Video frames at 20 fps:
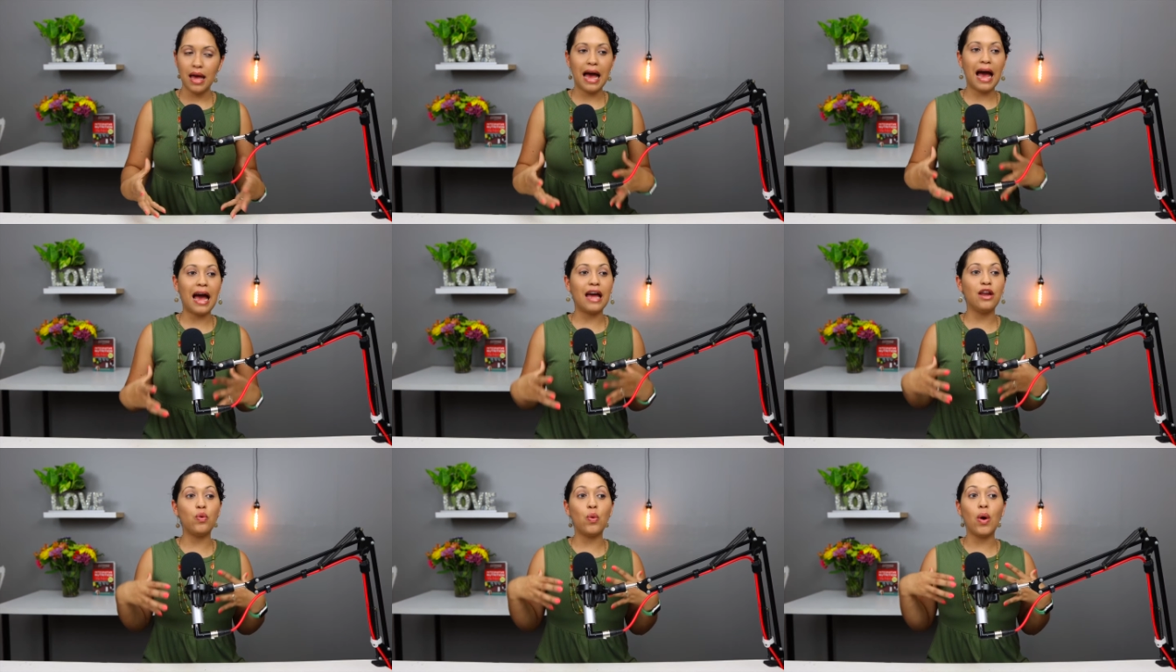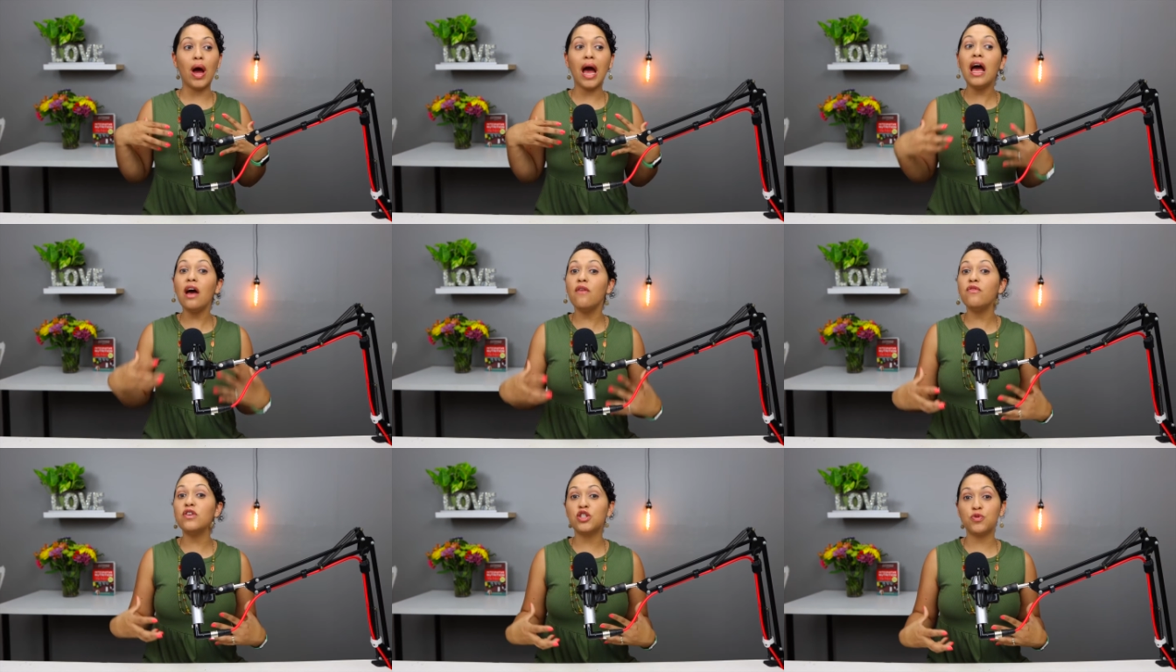I don't
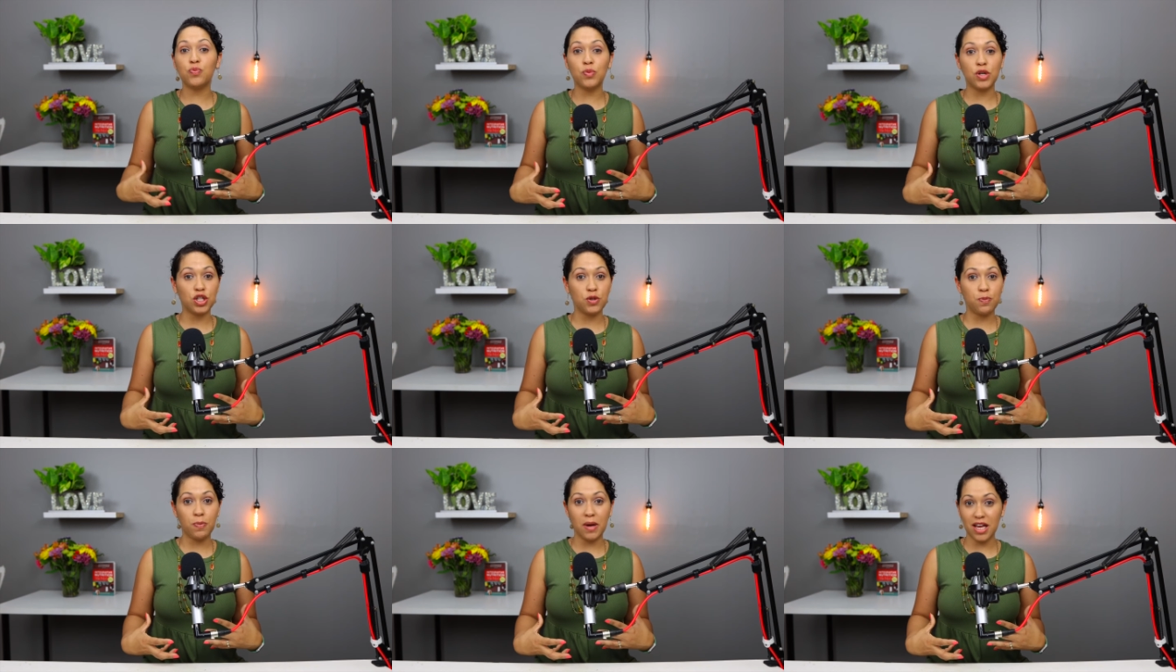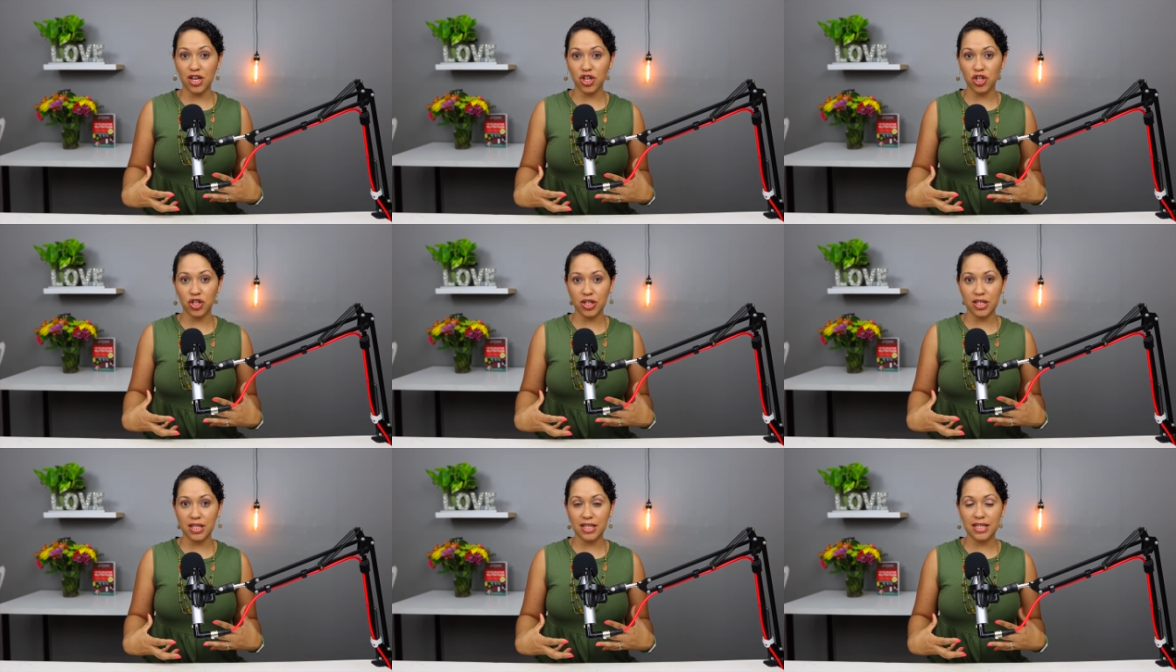have as much
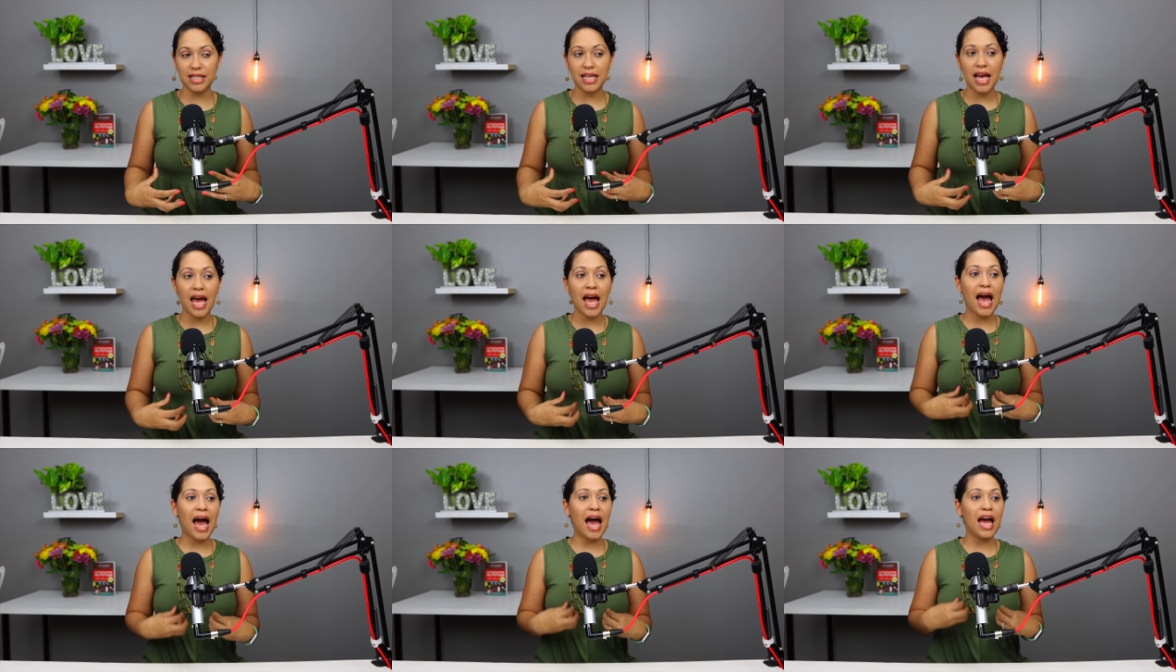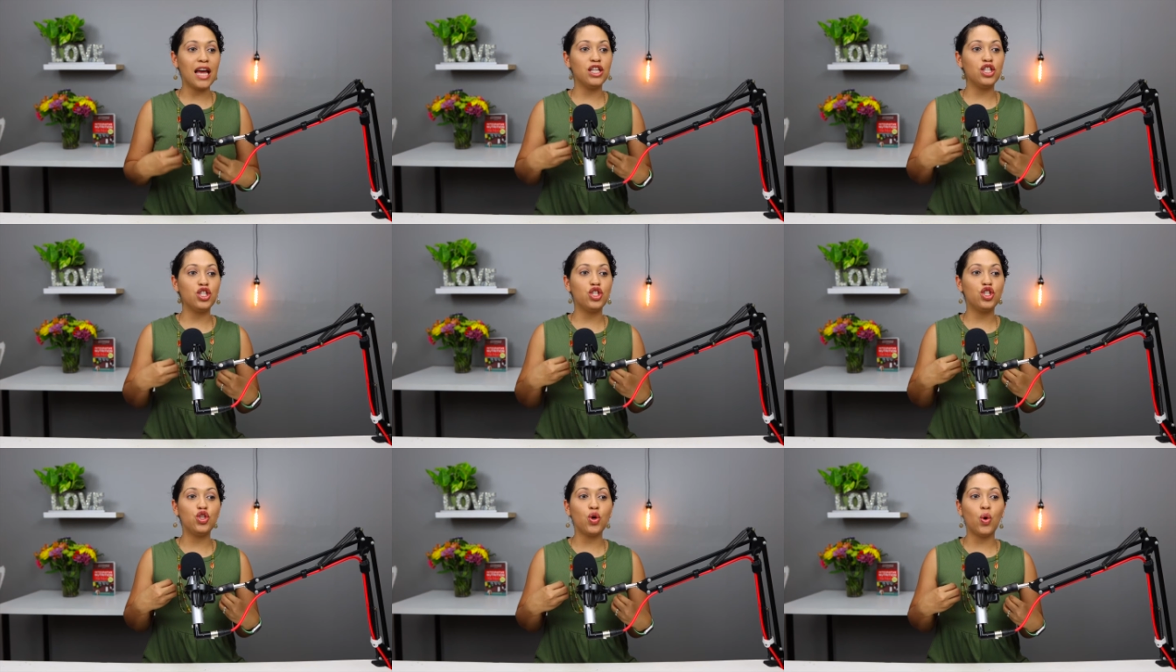patience. I
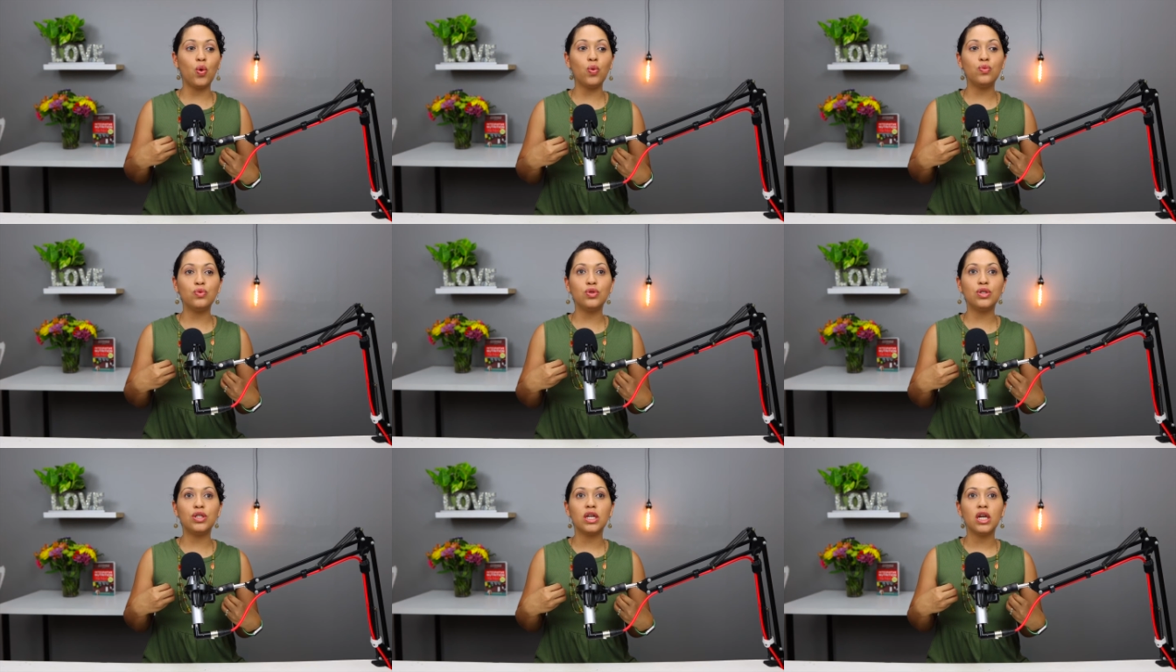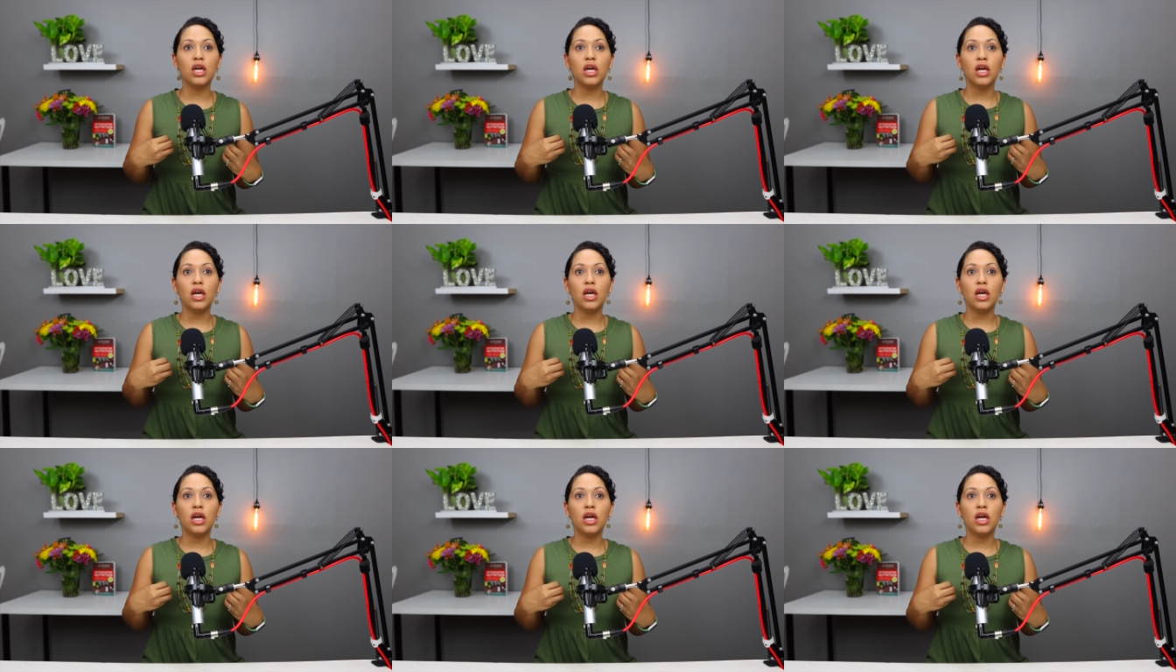don't,